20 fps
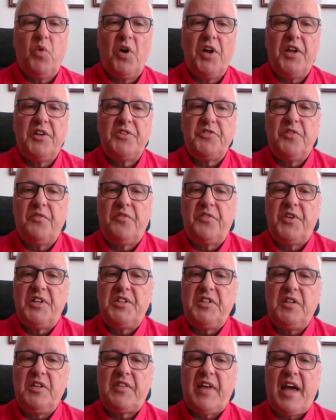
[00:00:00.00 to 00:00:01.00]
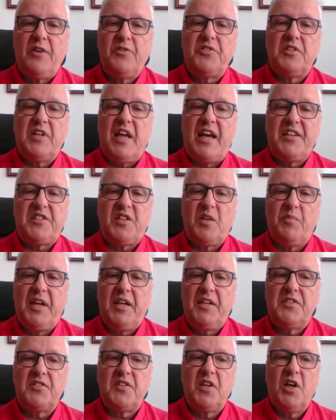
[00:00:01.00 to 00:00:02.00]
130,000
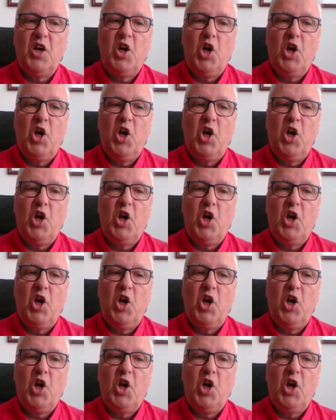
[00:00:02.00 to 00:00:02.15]
SMEs